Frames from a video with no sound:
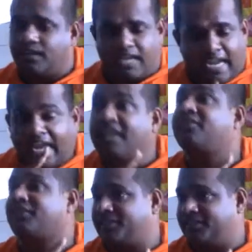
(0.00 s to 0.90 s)

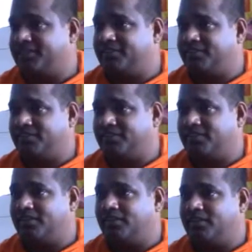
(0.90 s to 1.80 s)
hatred.
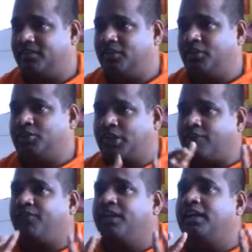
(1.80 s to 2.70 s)

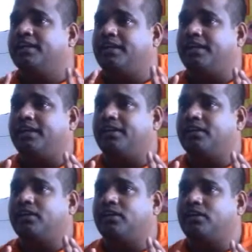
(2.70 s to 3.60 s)
Definitely,
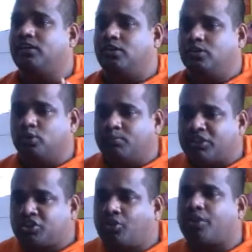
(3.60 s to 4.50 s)
you
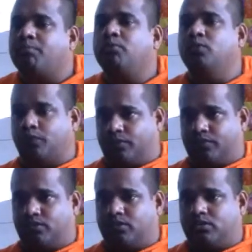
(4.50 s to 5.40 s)
must remove.
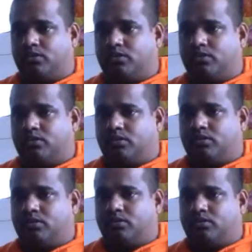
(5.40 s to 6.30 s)

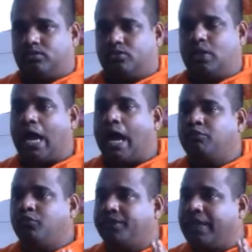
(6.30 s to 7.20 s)
You
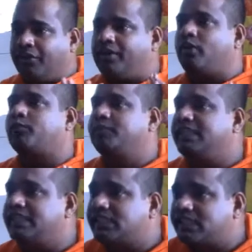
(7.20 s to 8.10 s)
have to get rid of
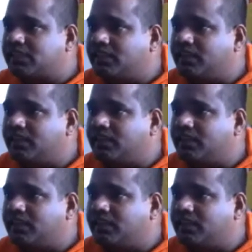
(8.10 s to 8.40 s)
these